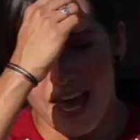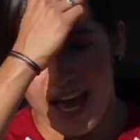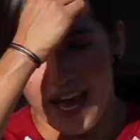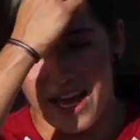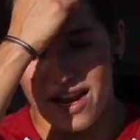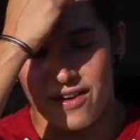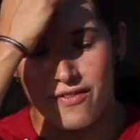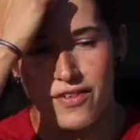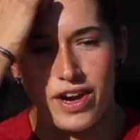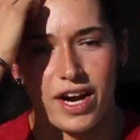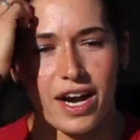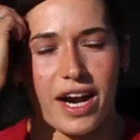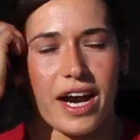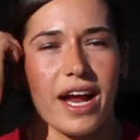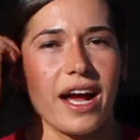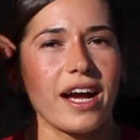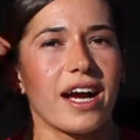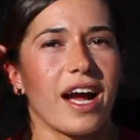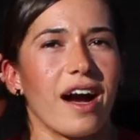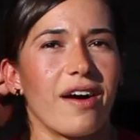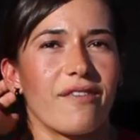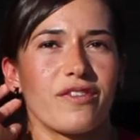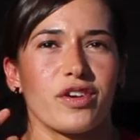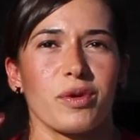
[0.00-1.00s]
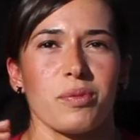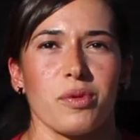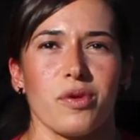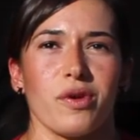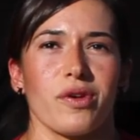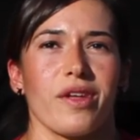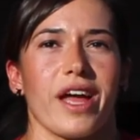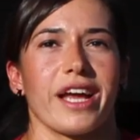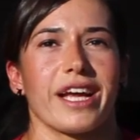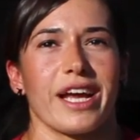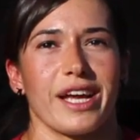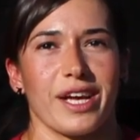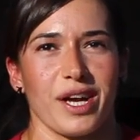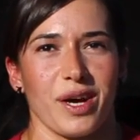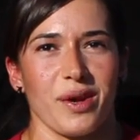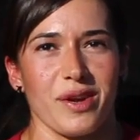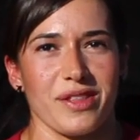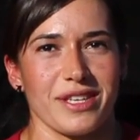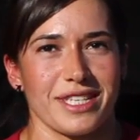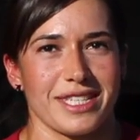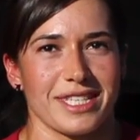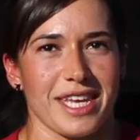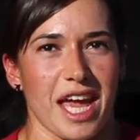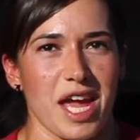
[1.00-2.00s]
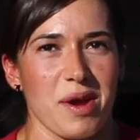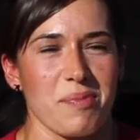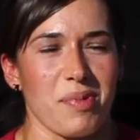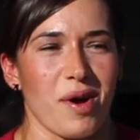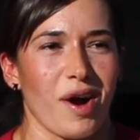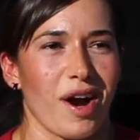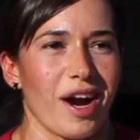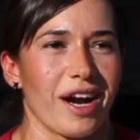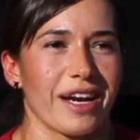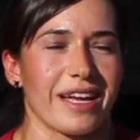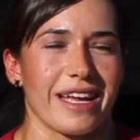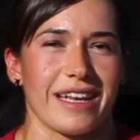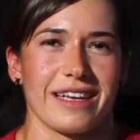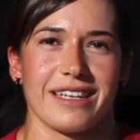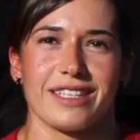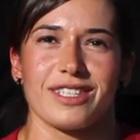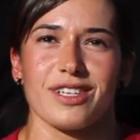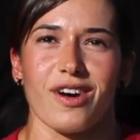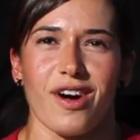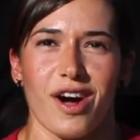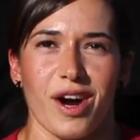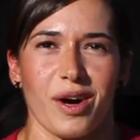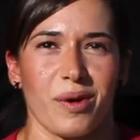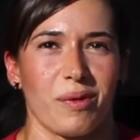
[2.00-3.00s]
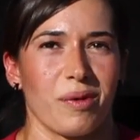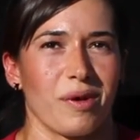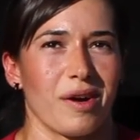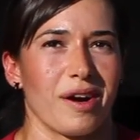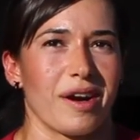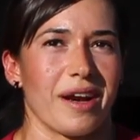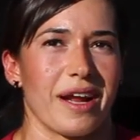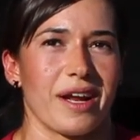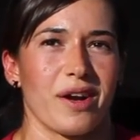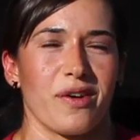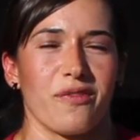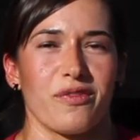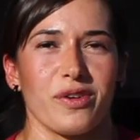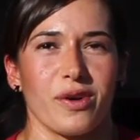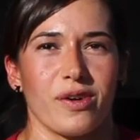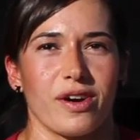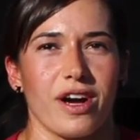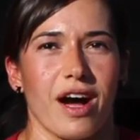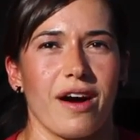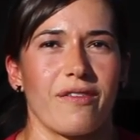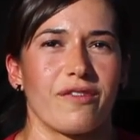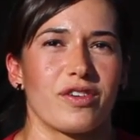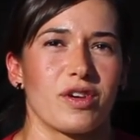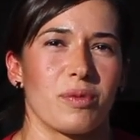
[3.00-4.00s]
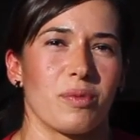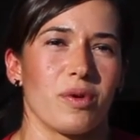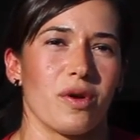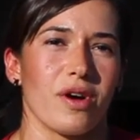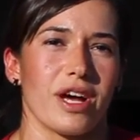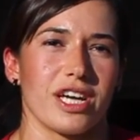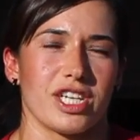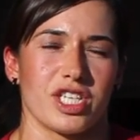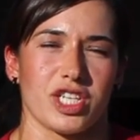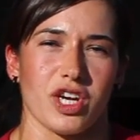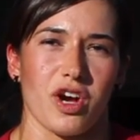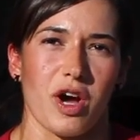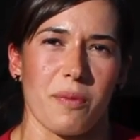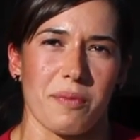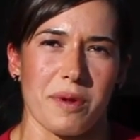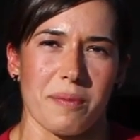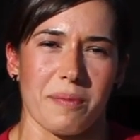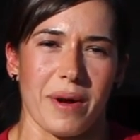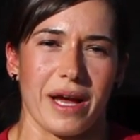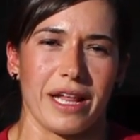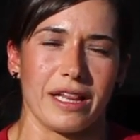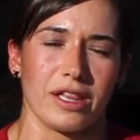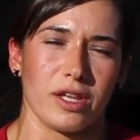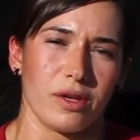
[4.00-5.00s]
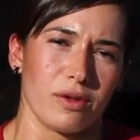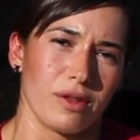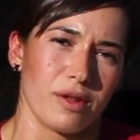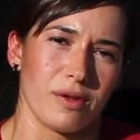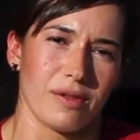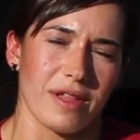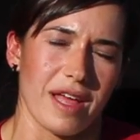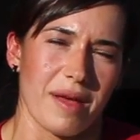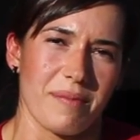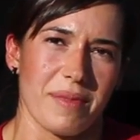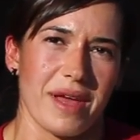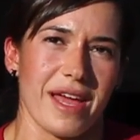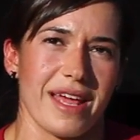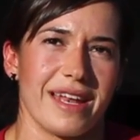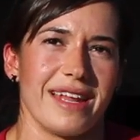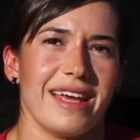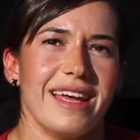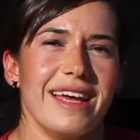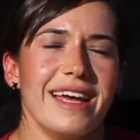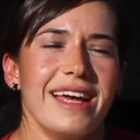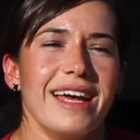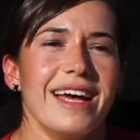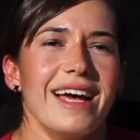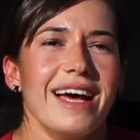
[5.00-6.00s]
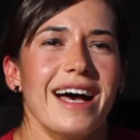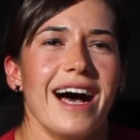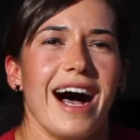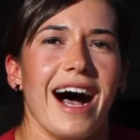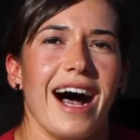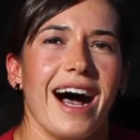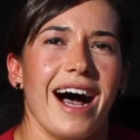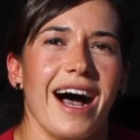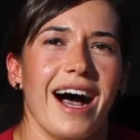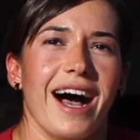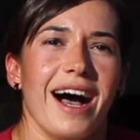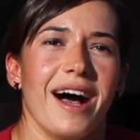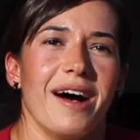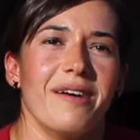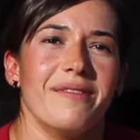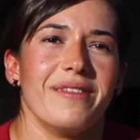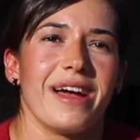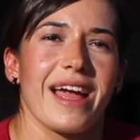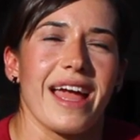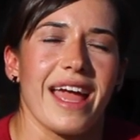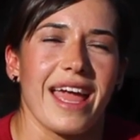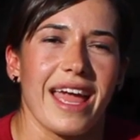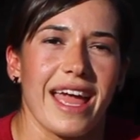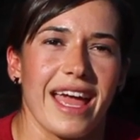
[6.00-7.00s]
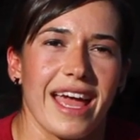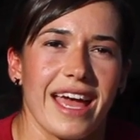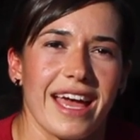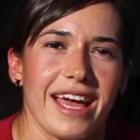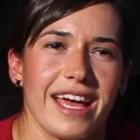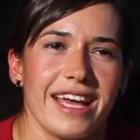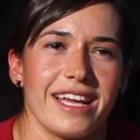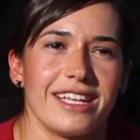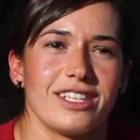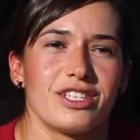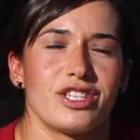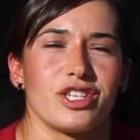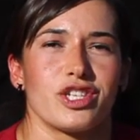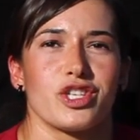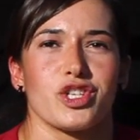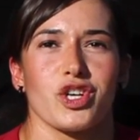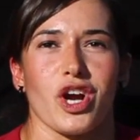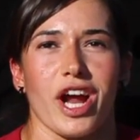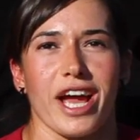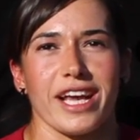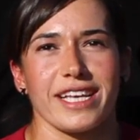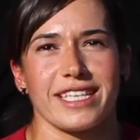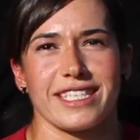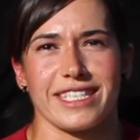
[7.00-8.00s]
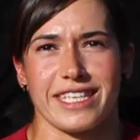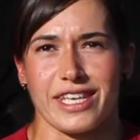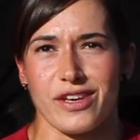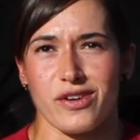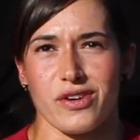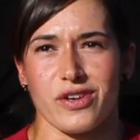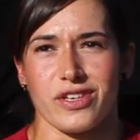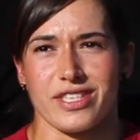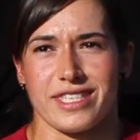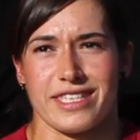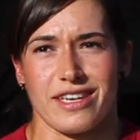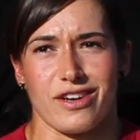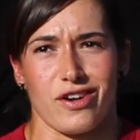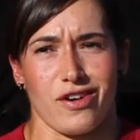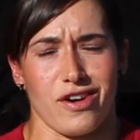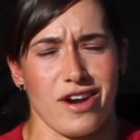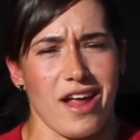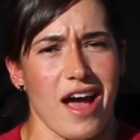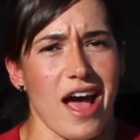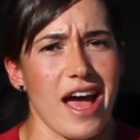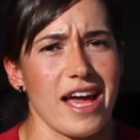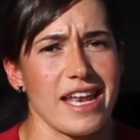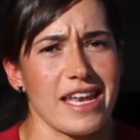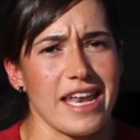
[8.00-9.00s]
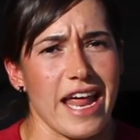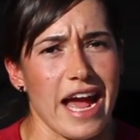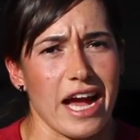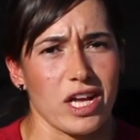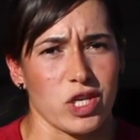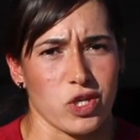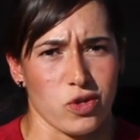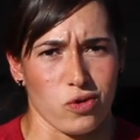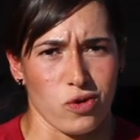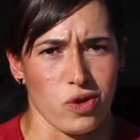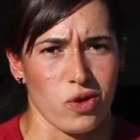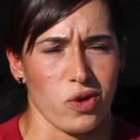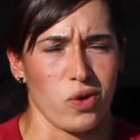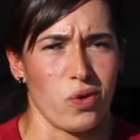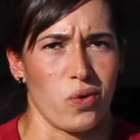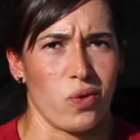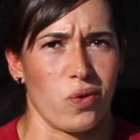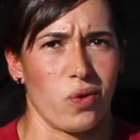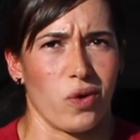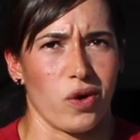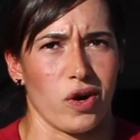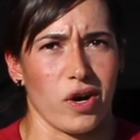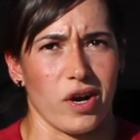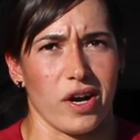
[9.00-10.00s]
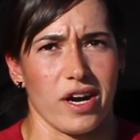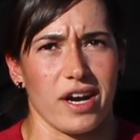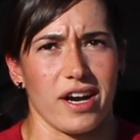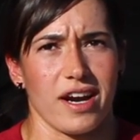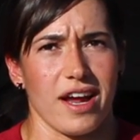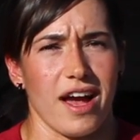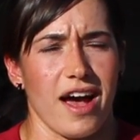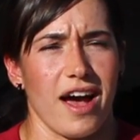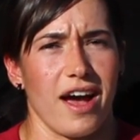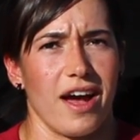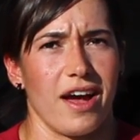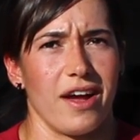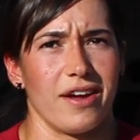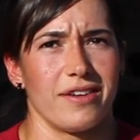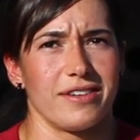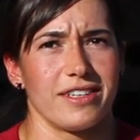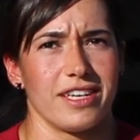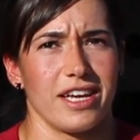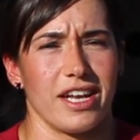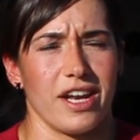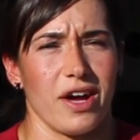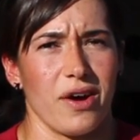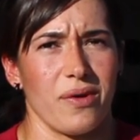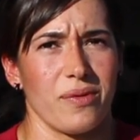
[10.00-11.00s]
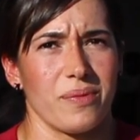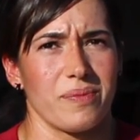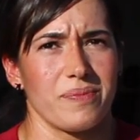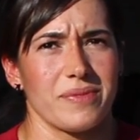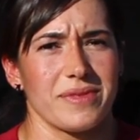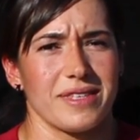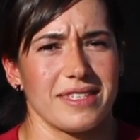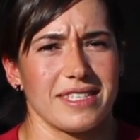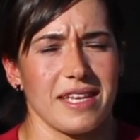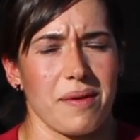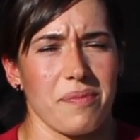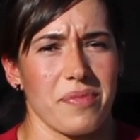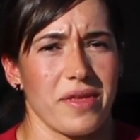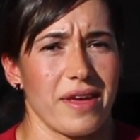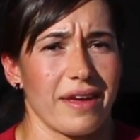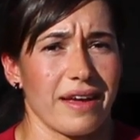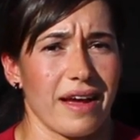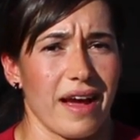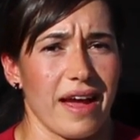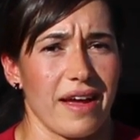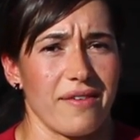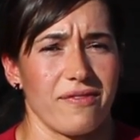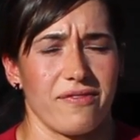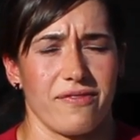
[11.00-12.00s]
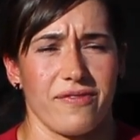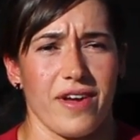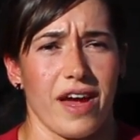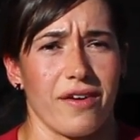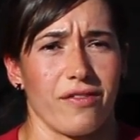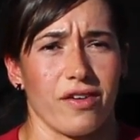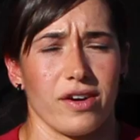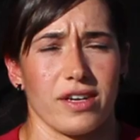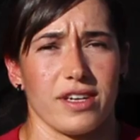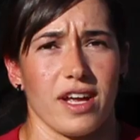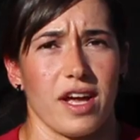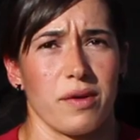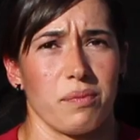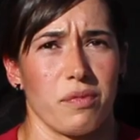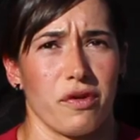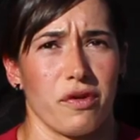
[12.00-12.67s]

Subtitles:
in a very uncomfortable, I go to the skate park and it's awkward, I don't feel comfortable, I show up in my Lululemon, and just trying skills that are not natural or something I've ever done